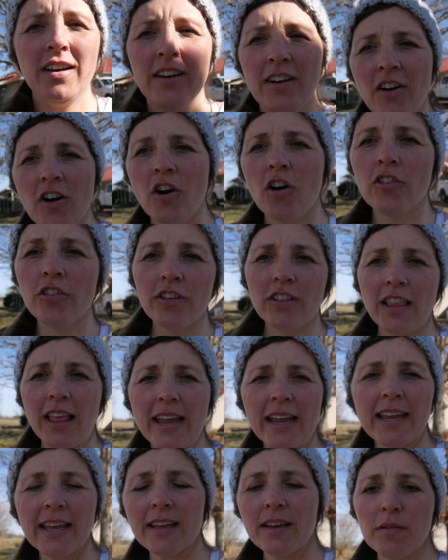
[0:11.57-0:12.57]
all the
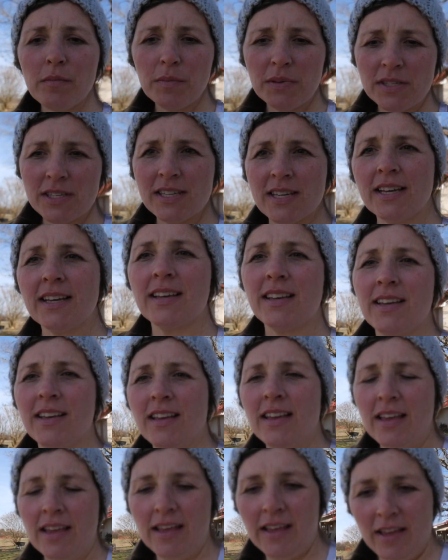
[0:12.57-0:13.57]
lambs,
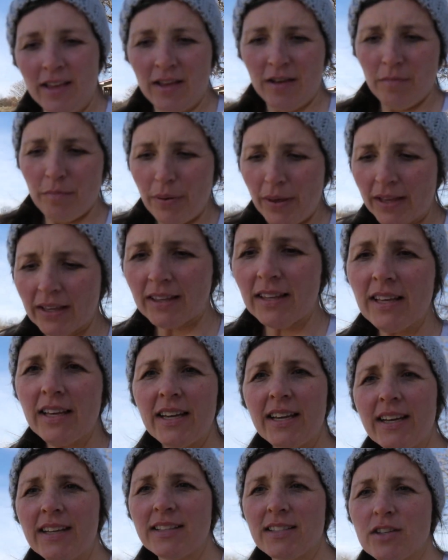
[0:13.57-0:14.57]

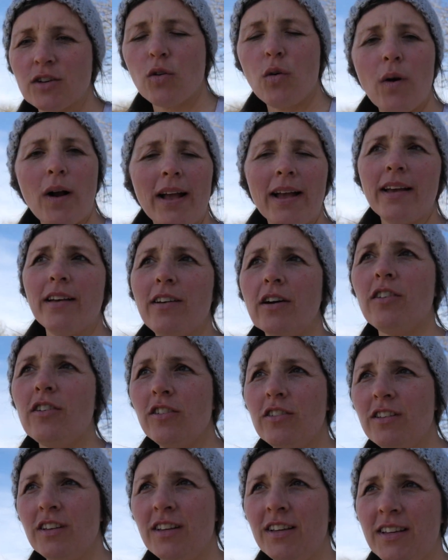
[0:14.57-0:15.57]
piglets,
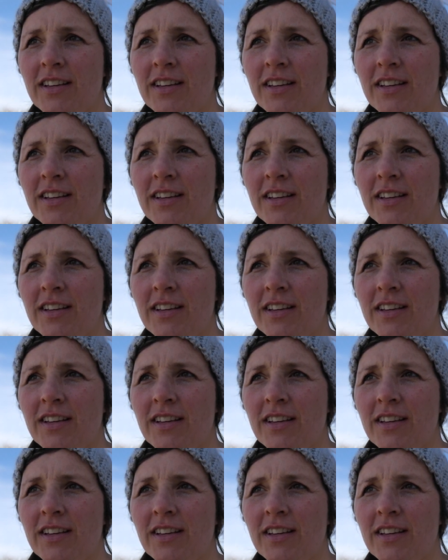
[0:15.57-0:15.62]
quail,